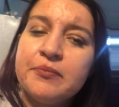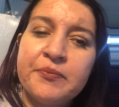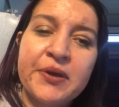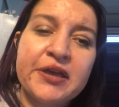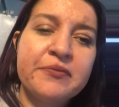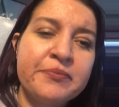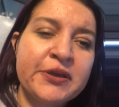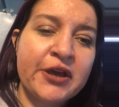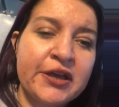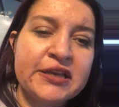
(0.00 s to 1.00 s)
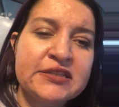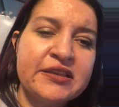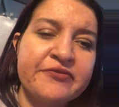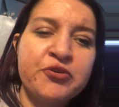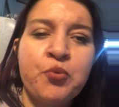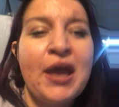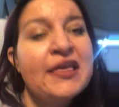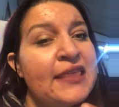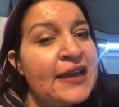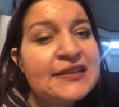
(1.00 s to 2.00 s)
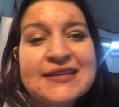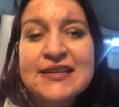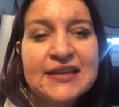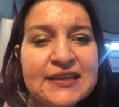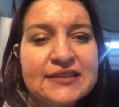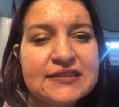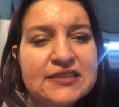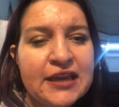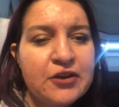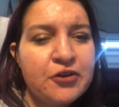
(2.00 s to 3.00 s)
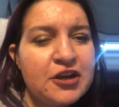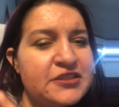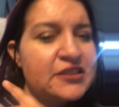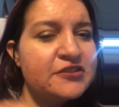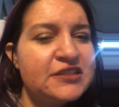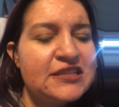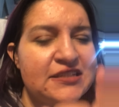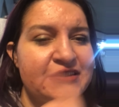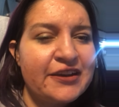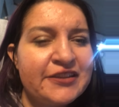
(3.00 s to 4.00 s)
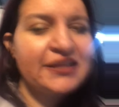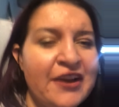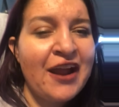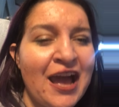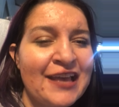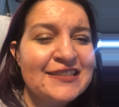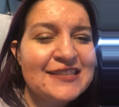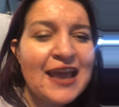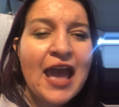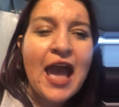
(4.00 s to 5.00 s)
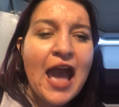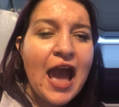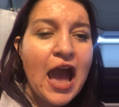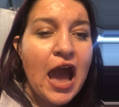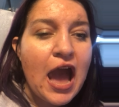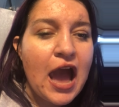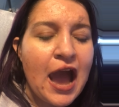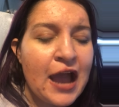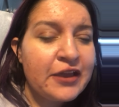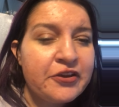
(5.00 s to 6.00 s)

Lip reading: But because of the way they did it, they crossed their T's, dotted their I's, I